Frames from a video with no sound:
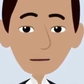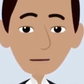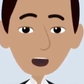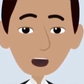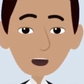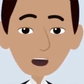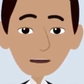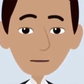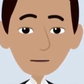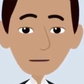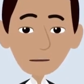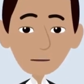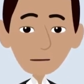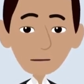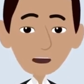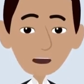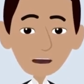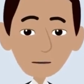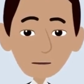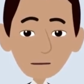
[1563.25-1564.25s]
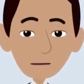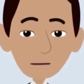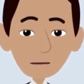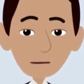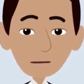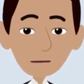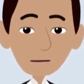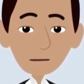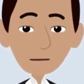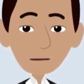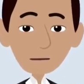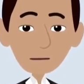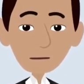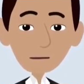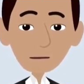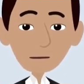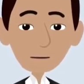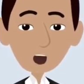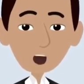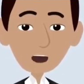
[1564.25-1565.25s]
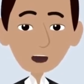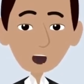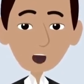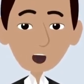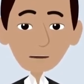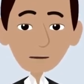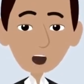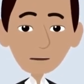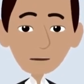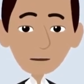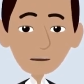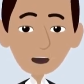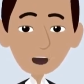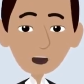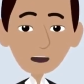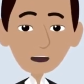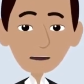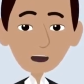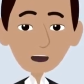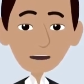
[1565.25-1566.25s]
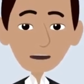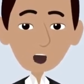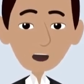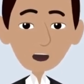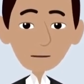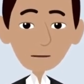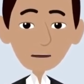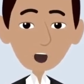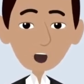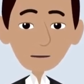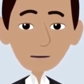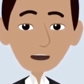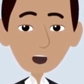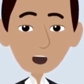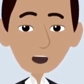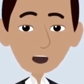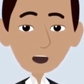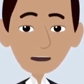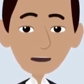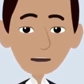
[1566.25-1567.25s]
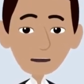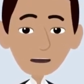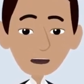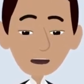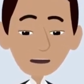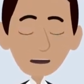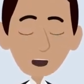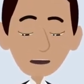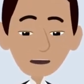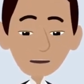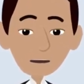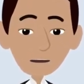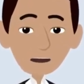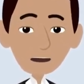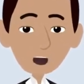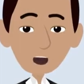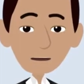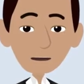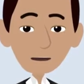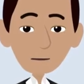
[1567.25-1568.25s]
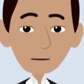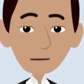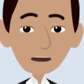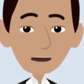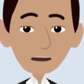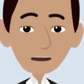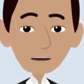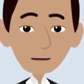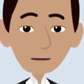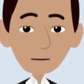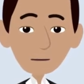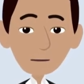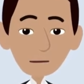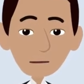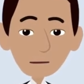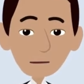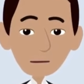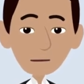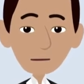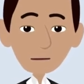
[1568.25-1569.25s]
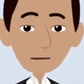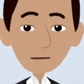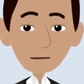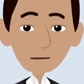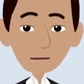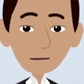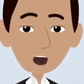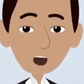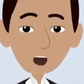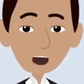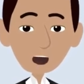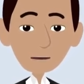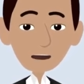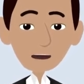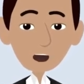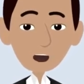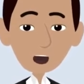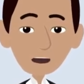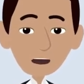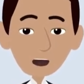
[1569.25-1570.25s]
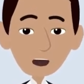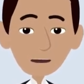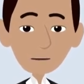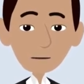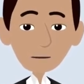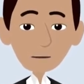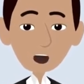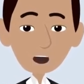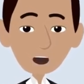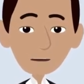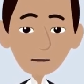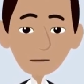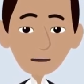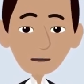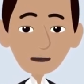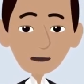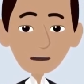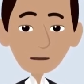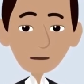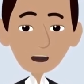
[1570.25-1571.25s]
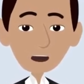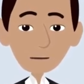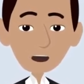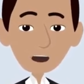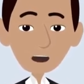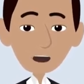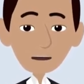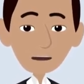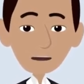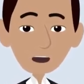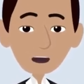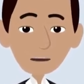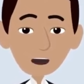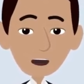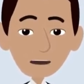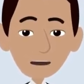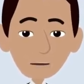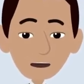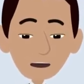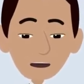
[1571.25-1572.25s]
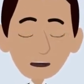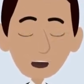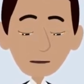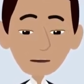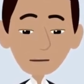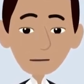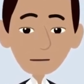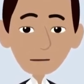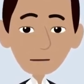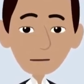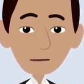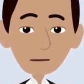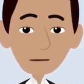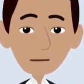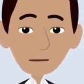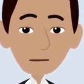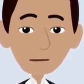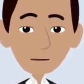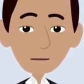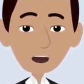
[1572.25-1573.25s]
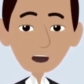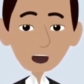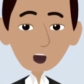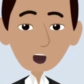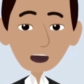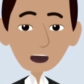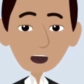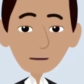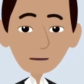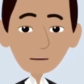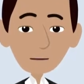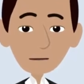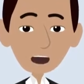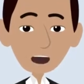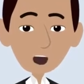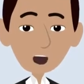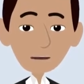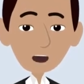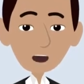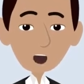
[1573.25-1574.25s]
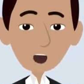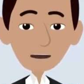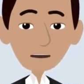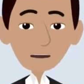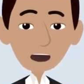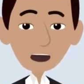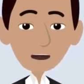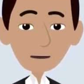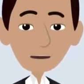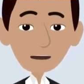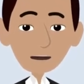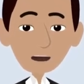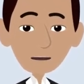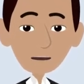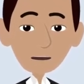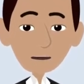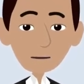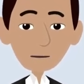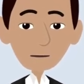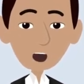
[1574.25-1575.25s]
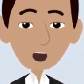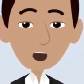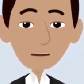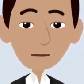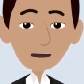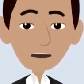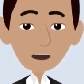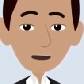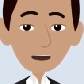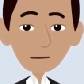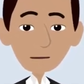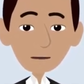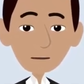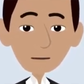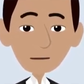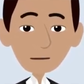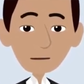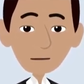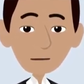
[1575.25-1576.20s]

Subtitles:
it is safe to look at any belief within you, even ones that are disturbing. For if you are not acting according to those beliefs, the mere thinking of them has no effect.